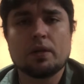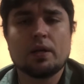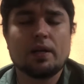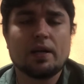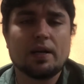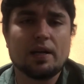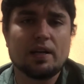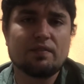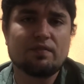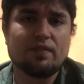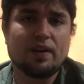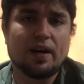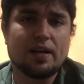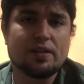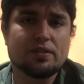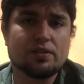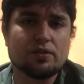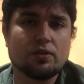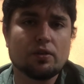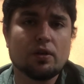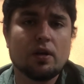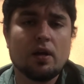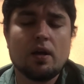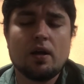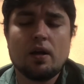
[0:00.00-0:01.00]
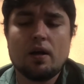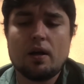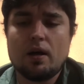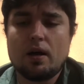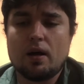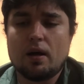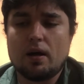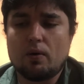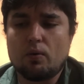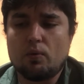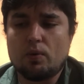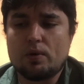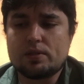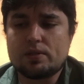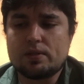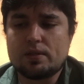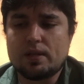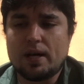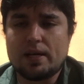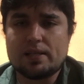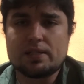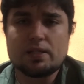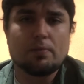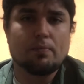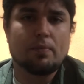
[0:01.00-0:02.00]
advisor. What's
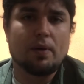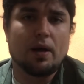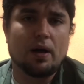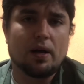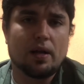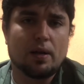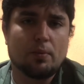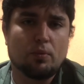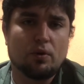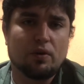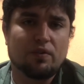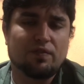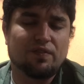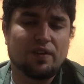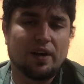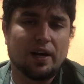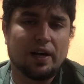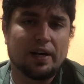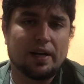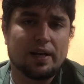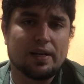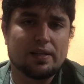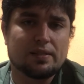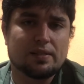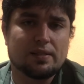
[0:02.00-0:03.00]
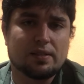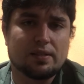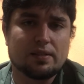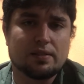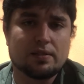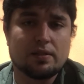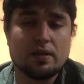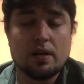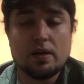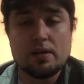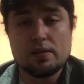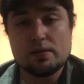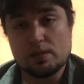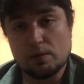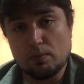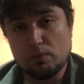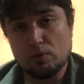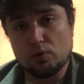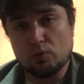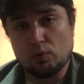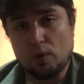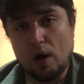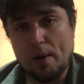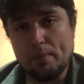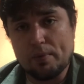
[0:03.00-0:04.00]
nice about M1 Finance is, similar
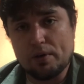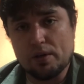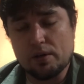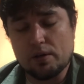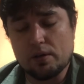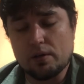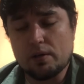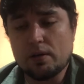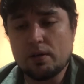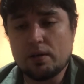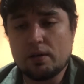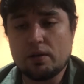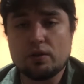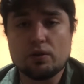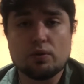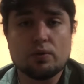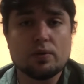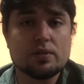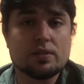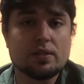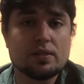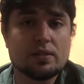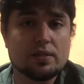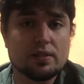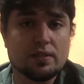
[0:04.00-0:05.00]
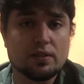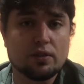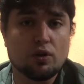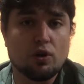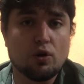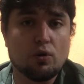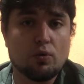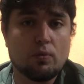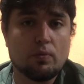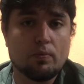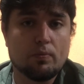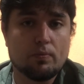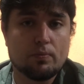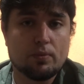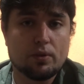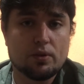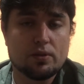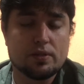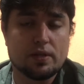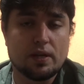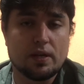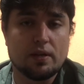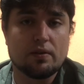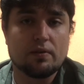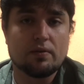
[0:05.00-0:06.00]
to Robinhood, there is a
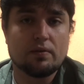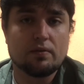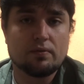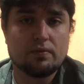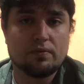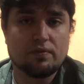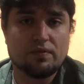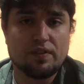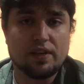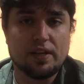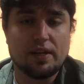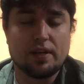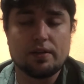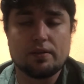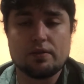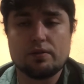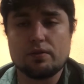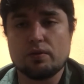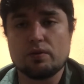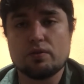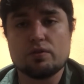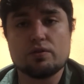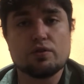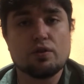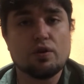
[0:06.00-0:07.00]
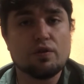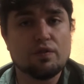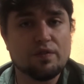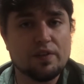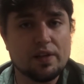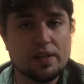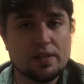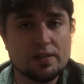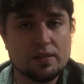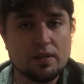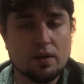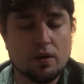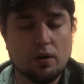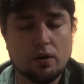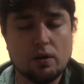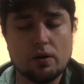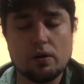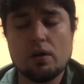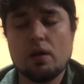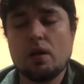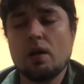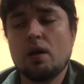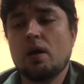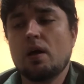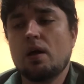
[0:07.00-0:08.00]
0% fee. There is no fees at all.
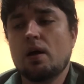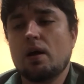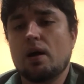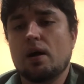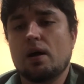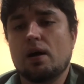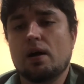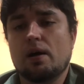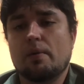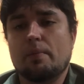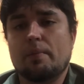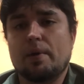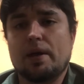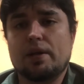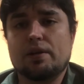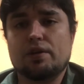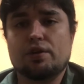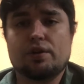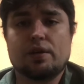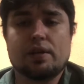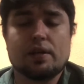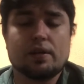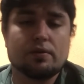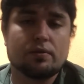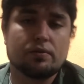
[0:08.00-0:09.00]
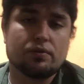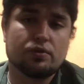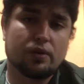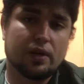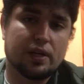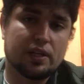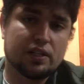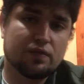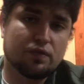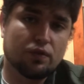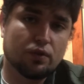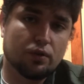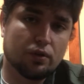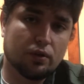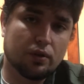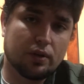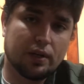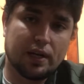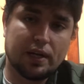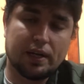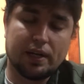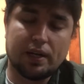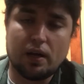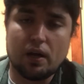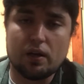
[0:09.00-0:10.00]
And you can transfer
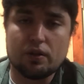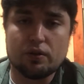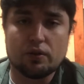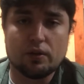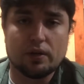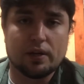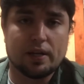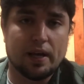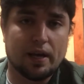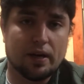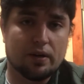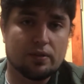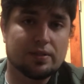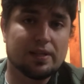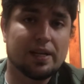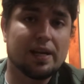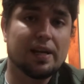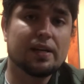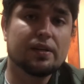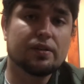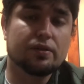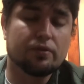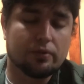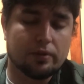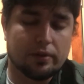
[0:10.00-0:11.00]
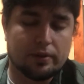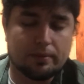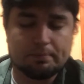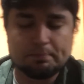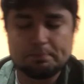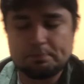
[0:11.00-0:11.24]
any other accounts into it.